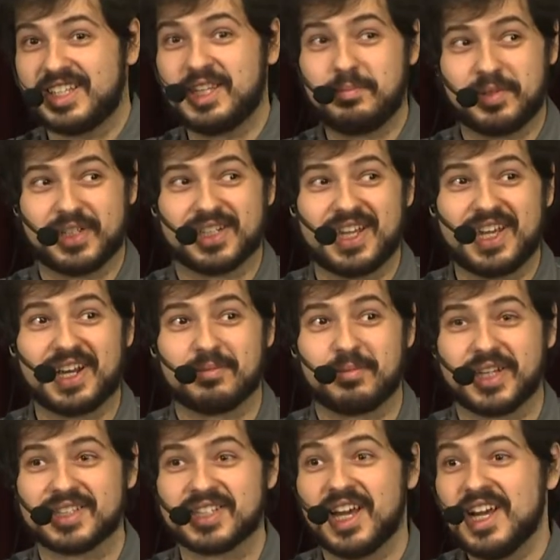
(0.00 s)
keep it a
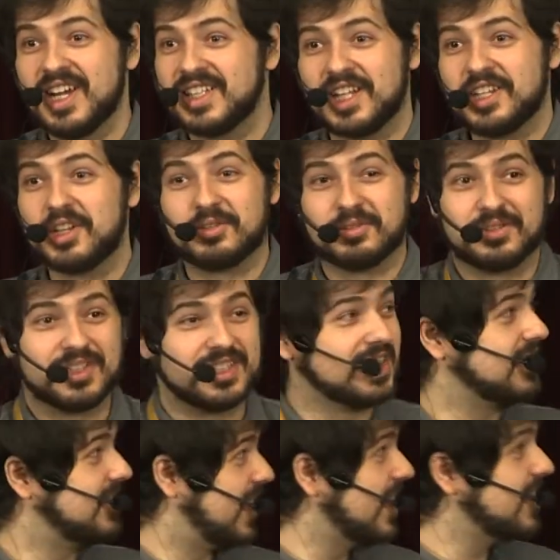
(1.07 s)
database, then the
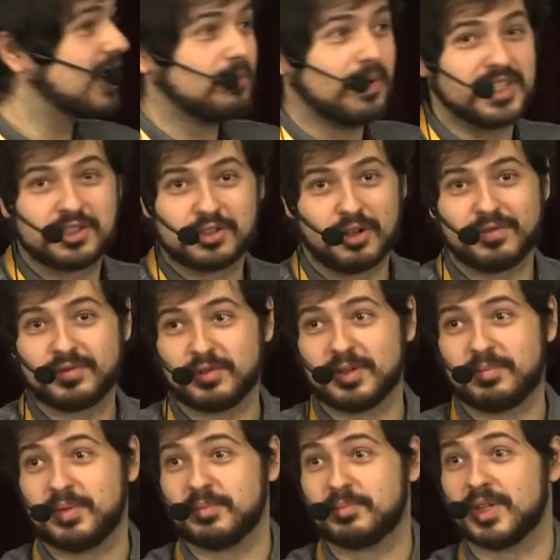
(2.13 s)
database software
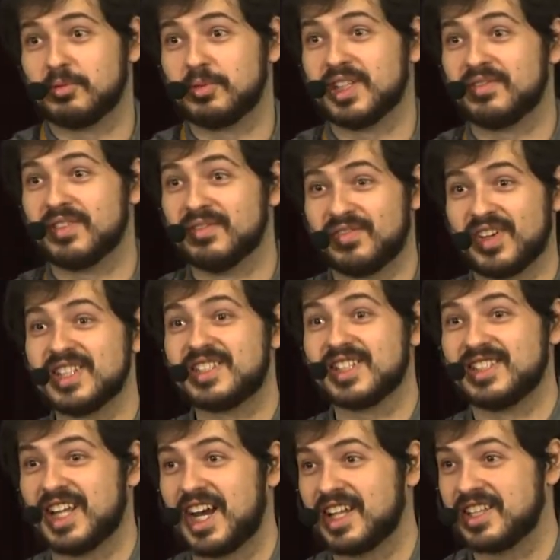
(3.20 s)
people would have
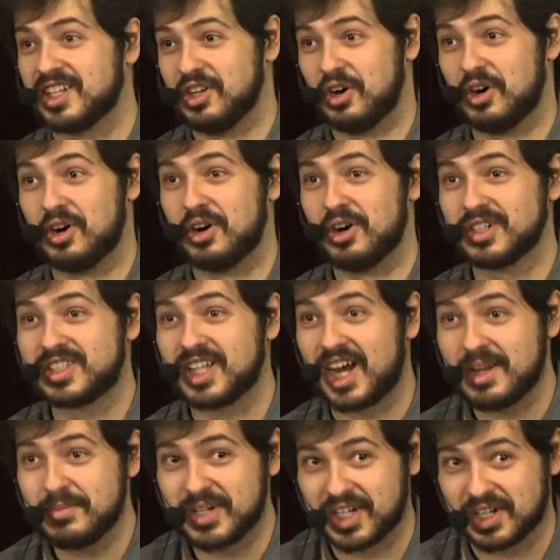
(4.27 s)
invented that a long
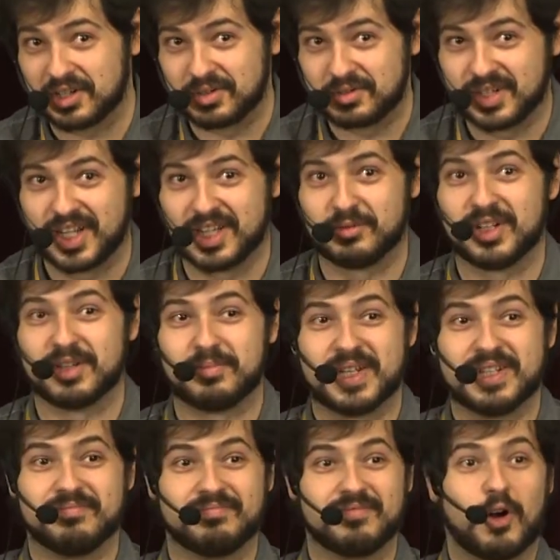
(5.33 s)
time ago. It would have
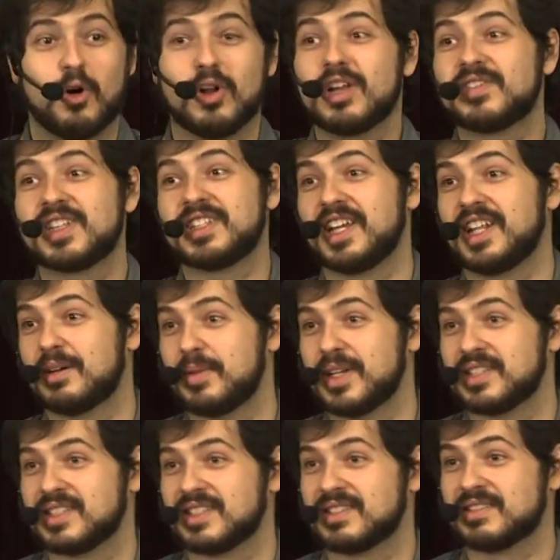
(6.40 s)
been all of the
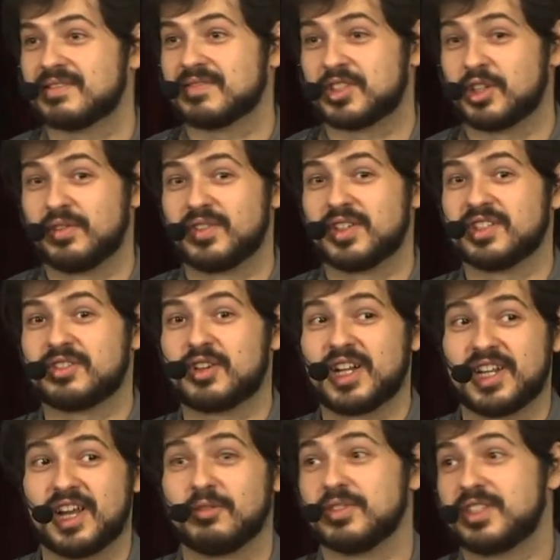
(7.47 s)
databases servers right
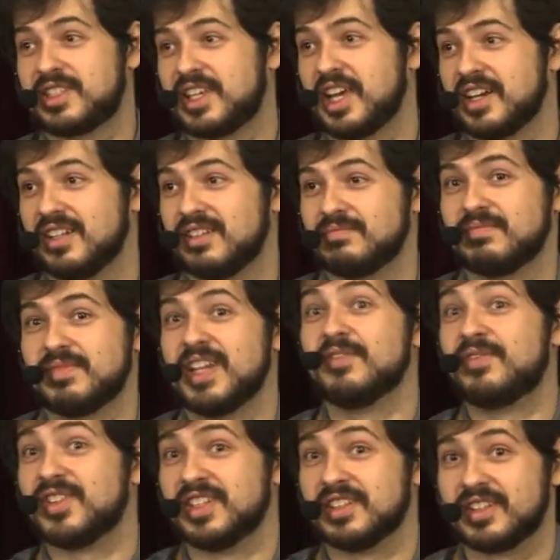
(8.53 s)
now would scale
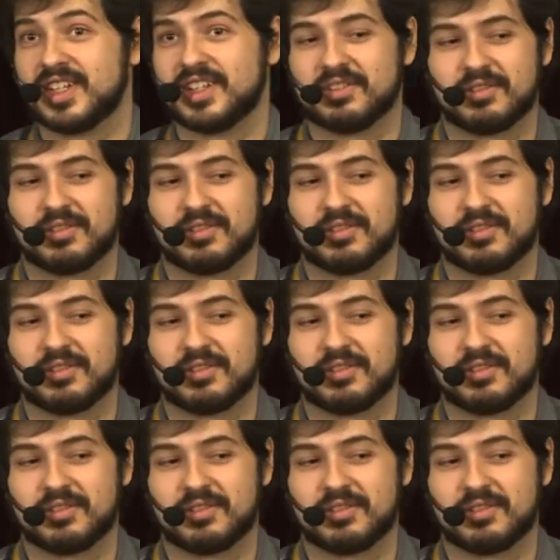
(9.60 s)
infinitely,